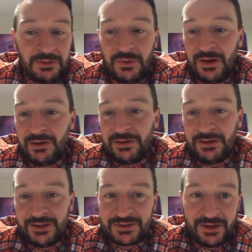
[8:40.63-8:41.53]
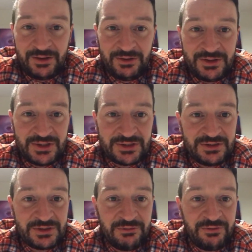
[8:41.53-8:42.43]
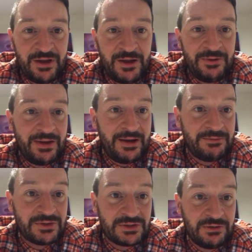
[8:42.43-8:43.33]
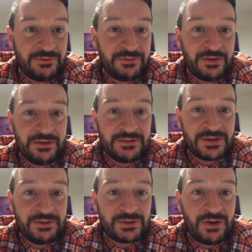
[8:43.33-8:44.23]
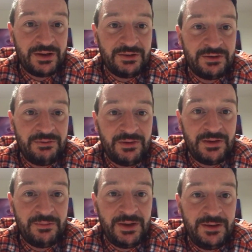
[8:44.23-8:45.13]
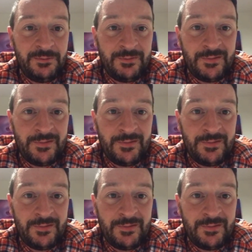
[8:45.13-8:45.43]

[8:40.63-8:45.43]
Quite a lot of like psychologists and stuff go there and stuff. And so it's quite good, if you know what I mean.